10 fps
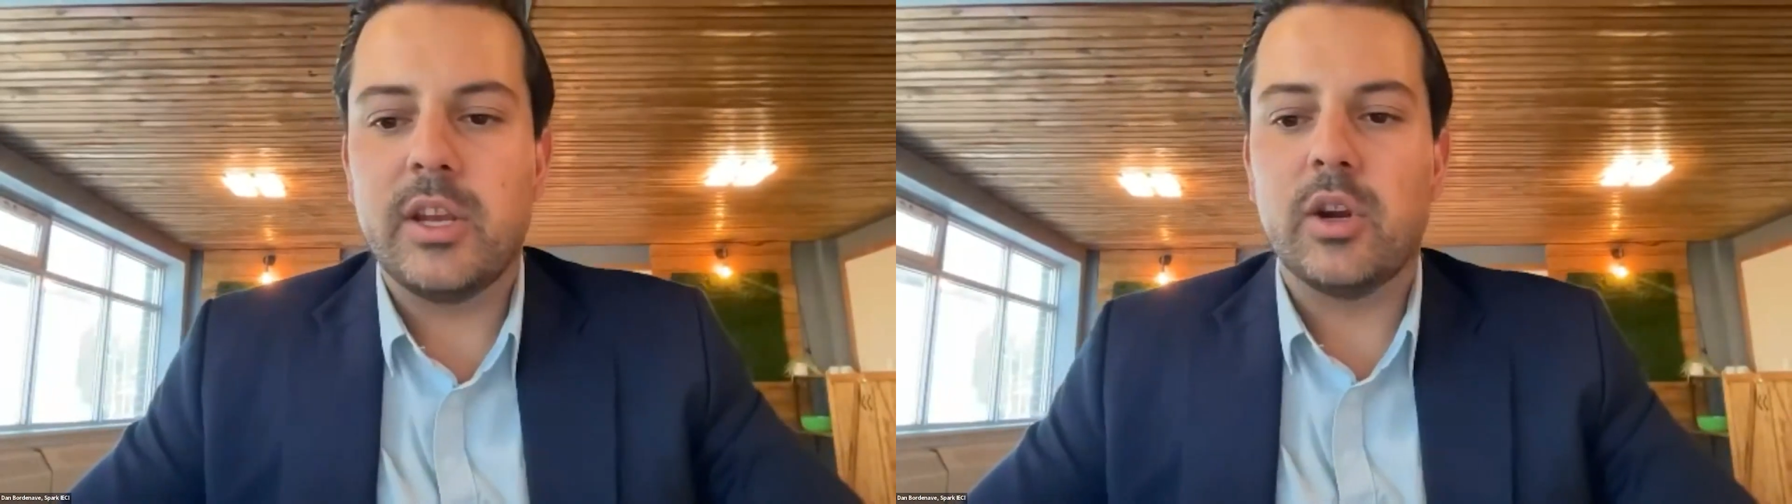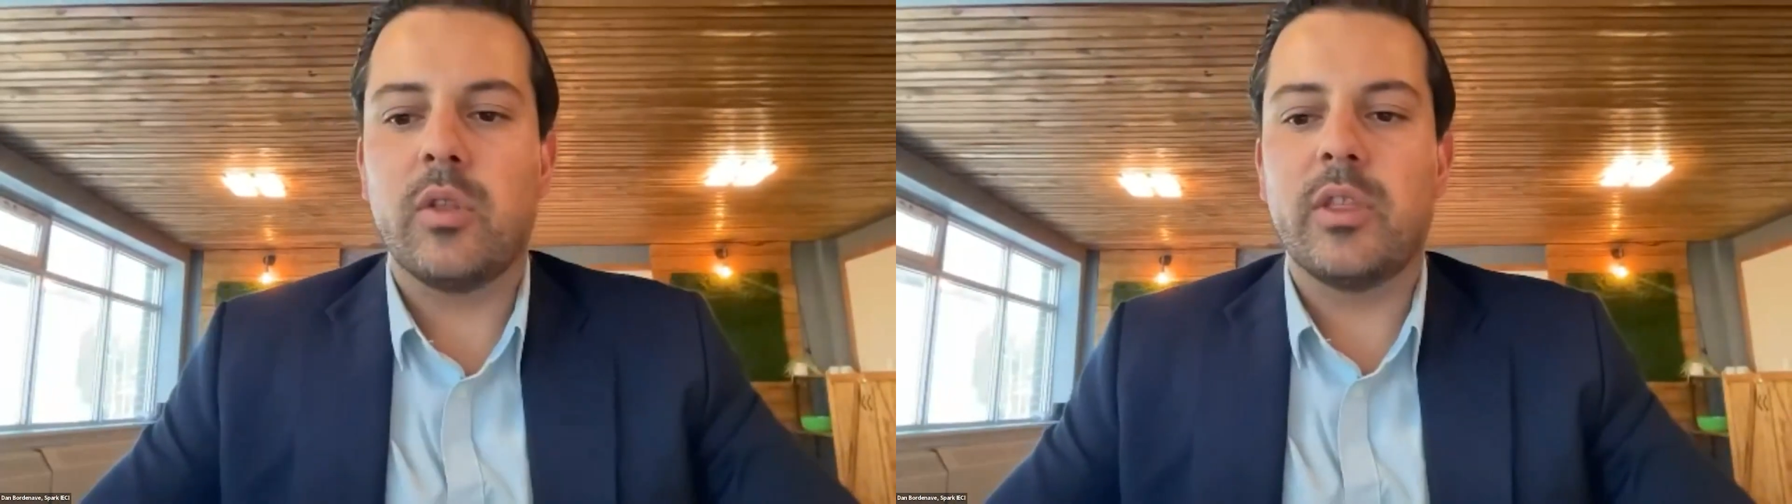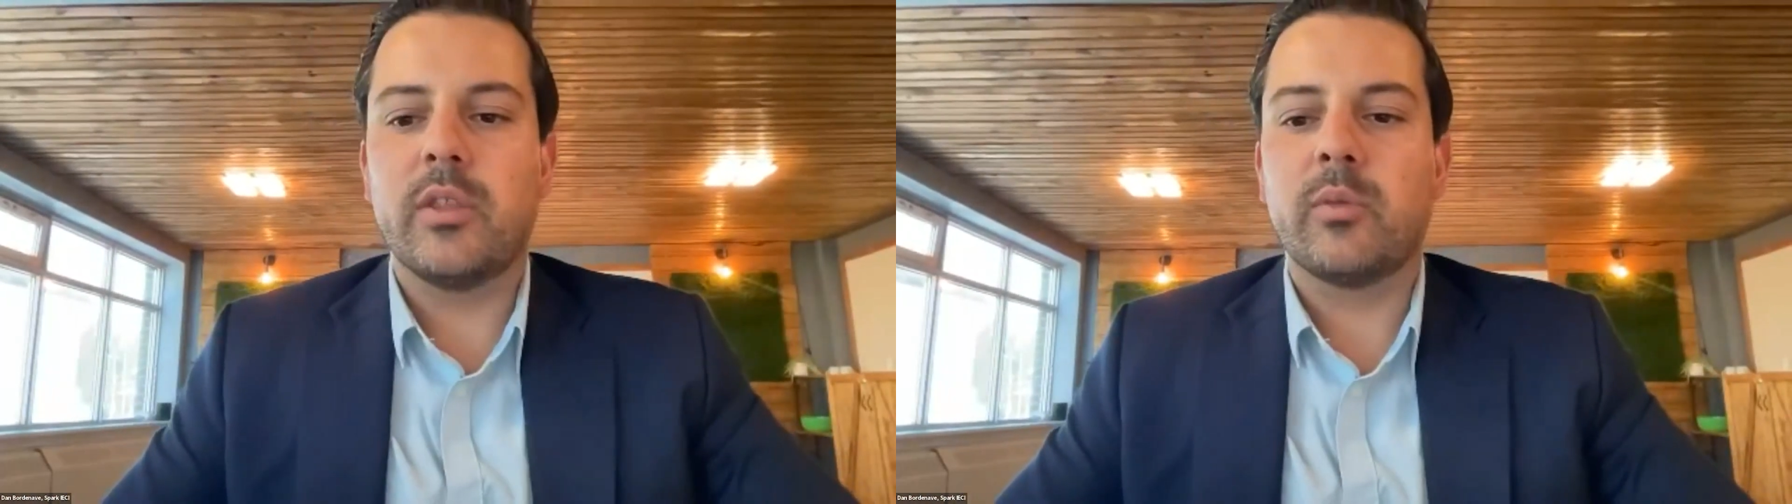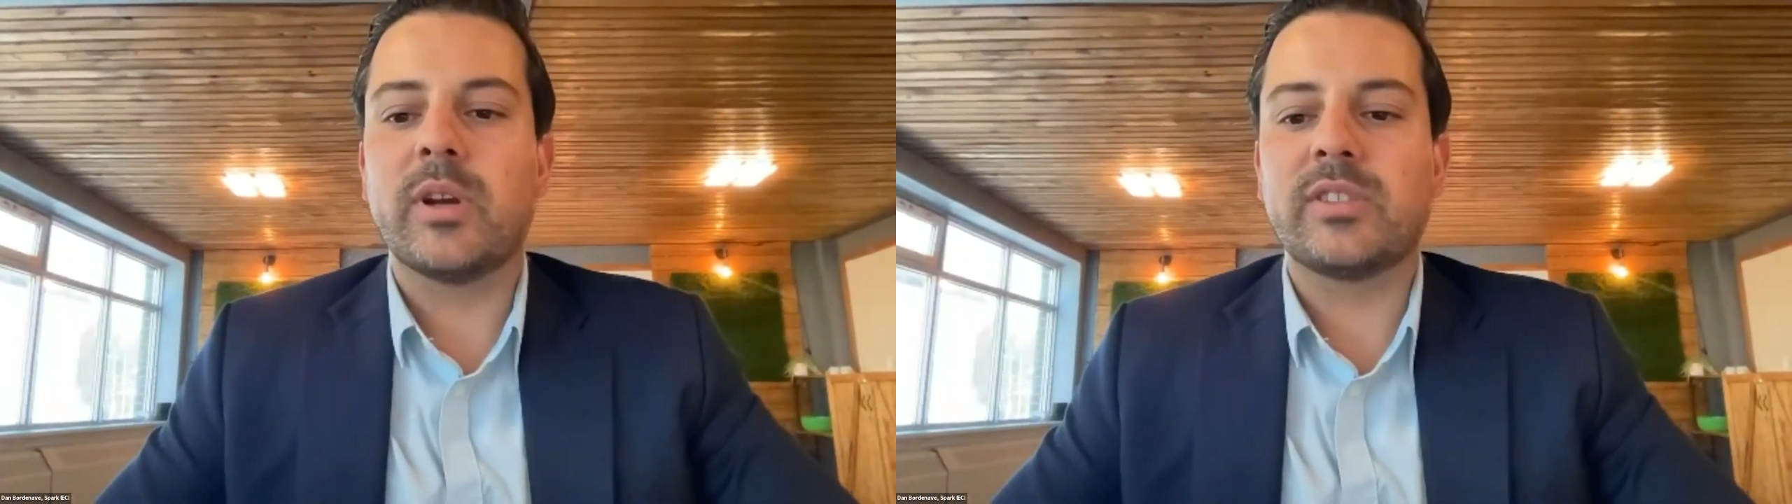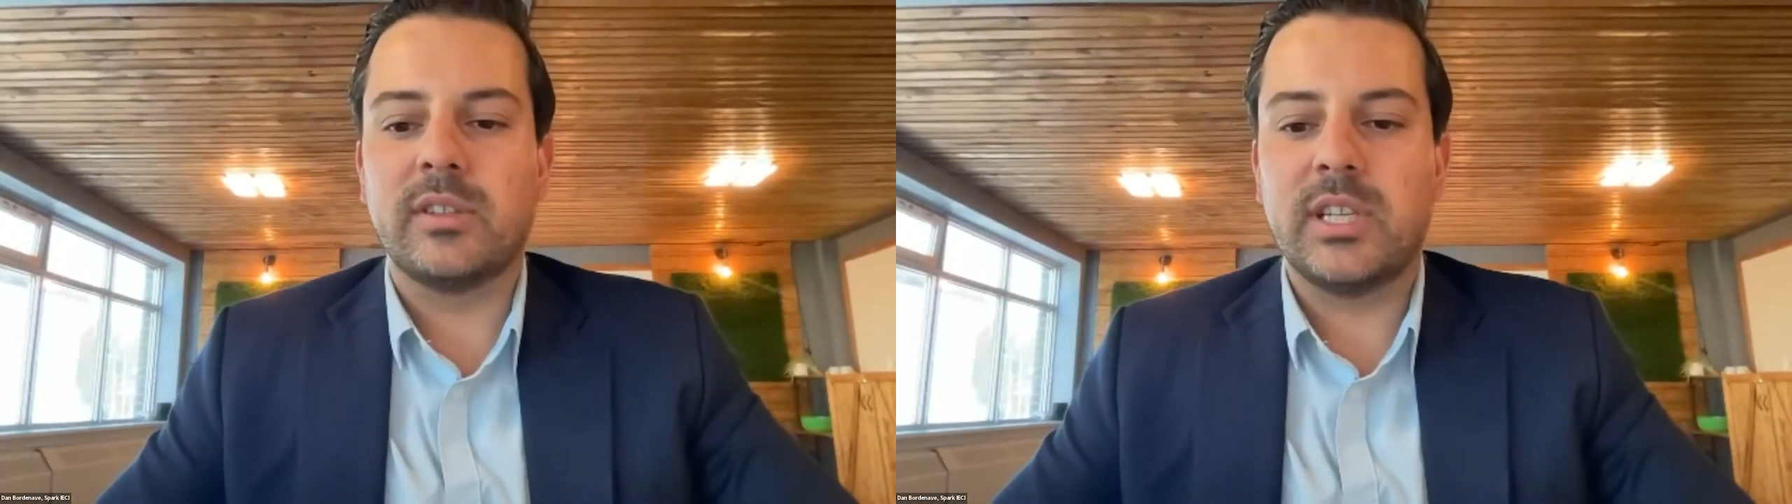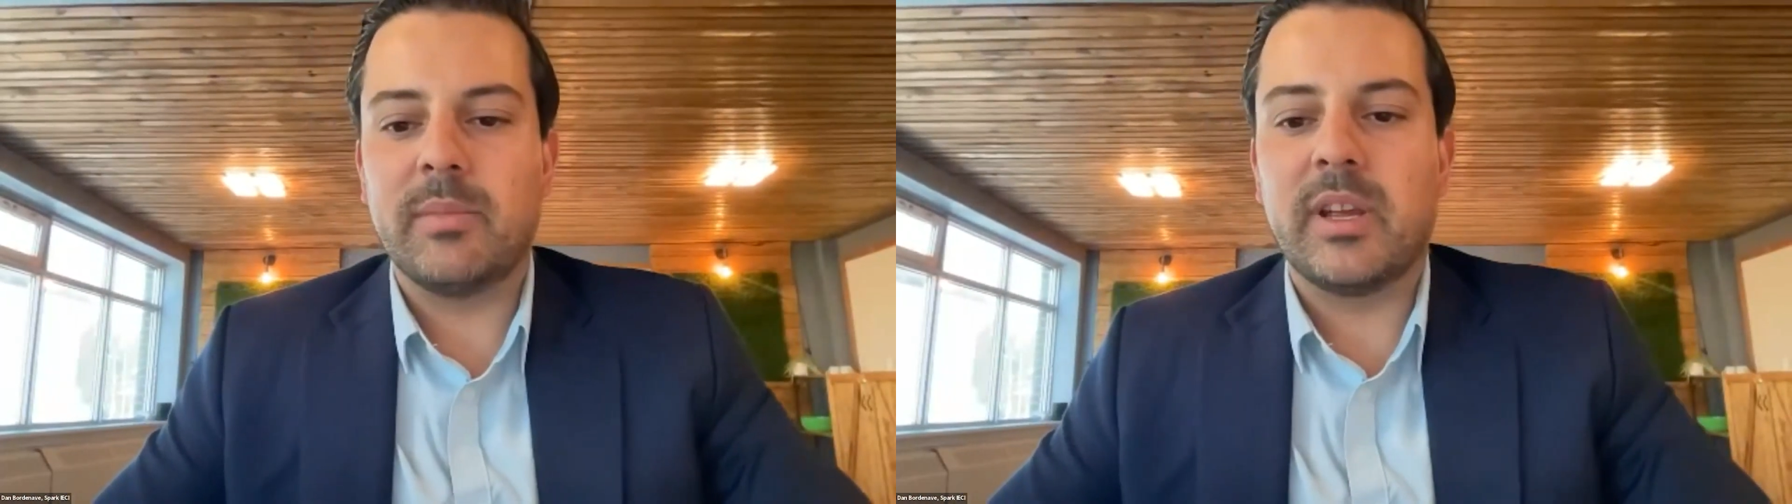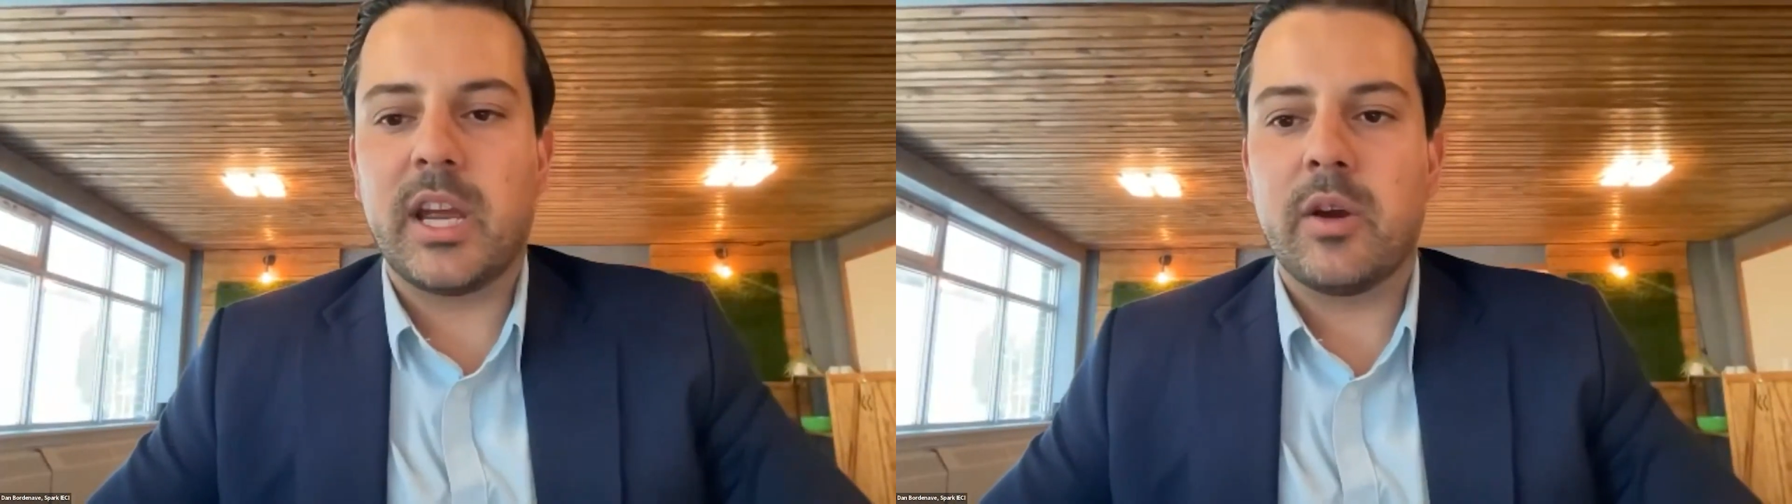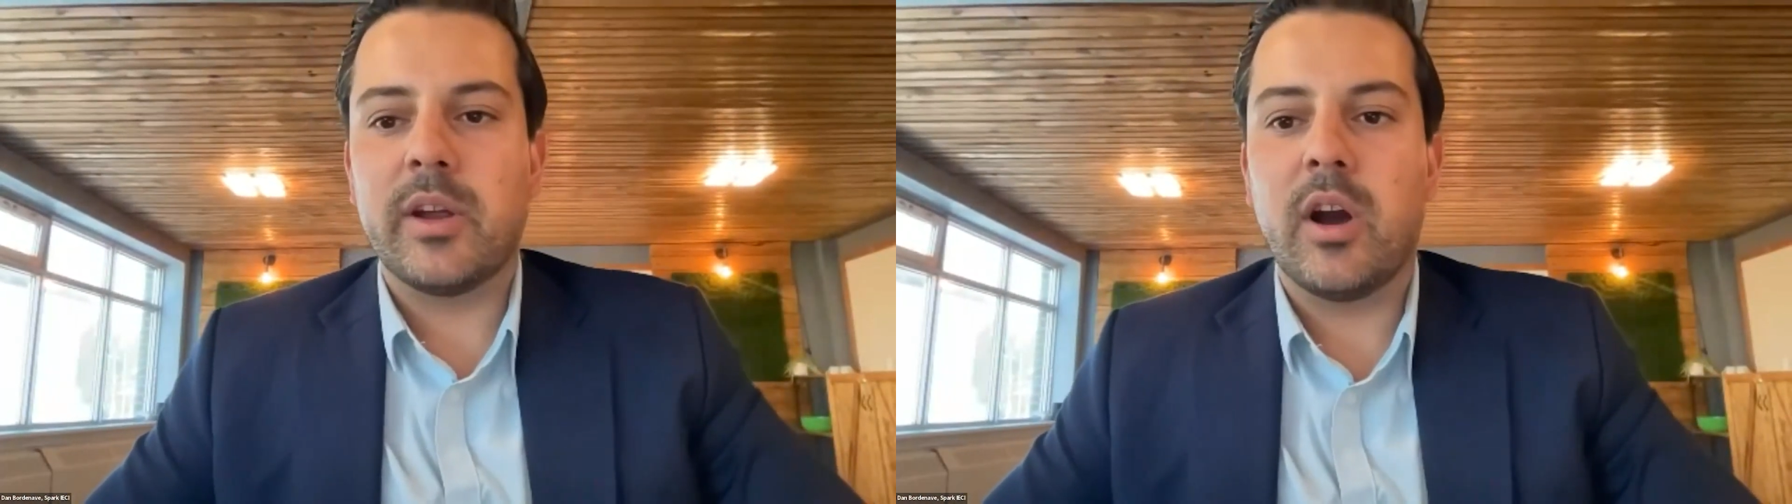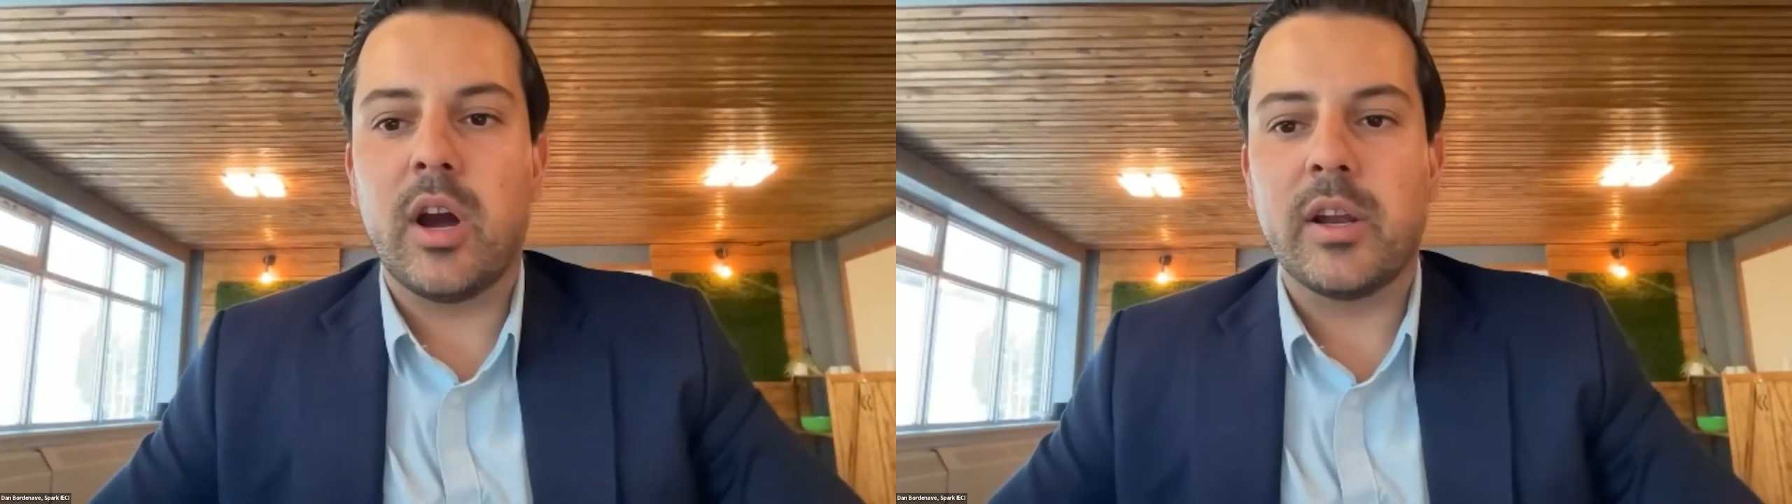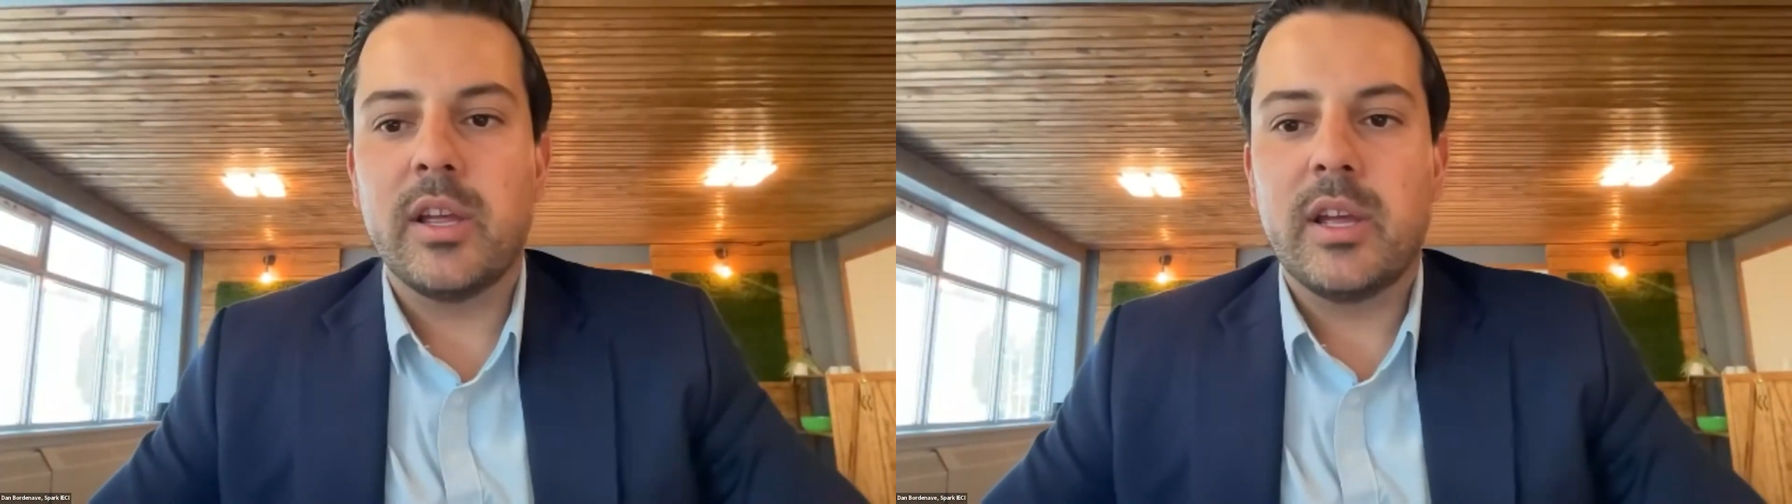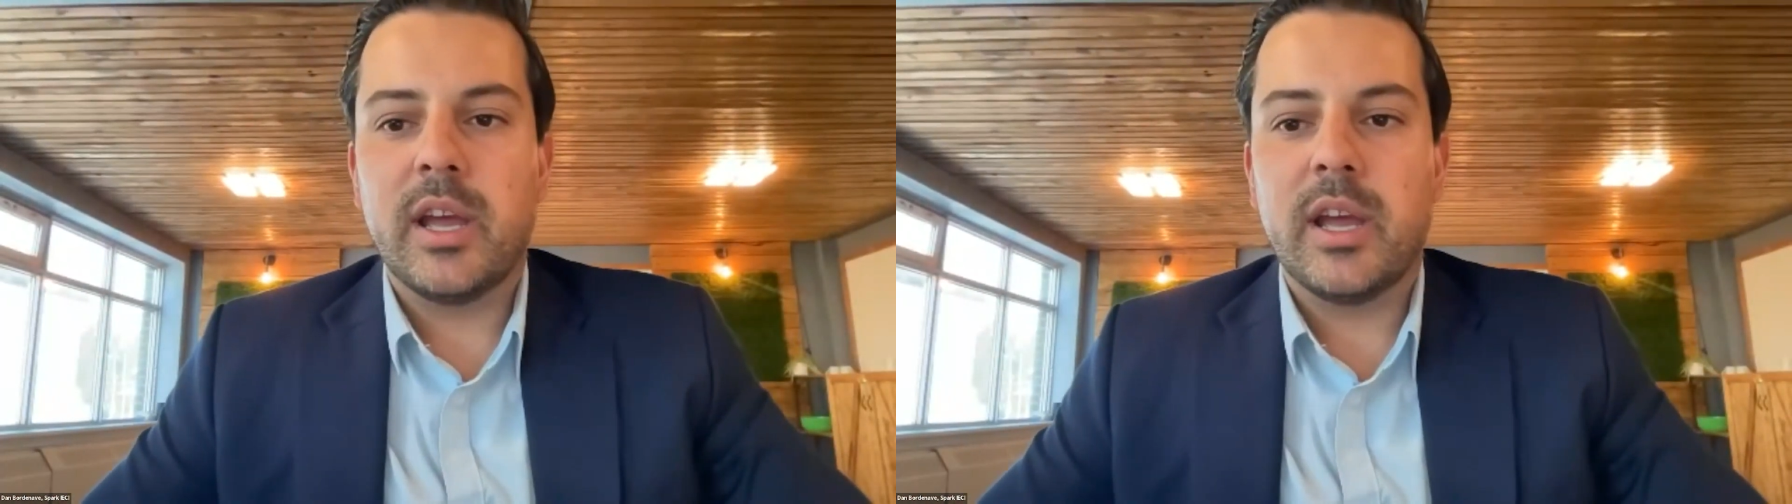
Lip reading: the rest of the team can carry on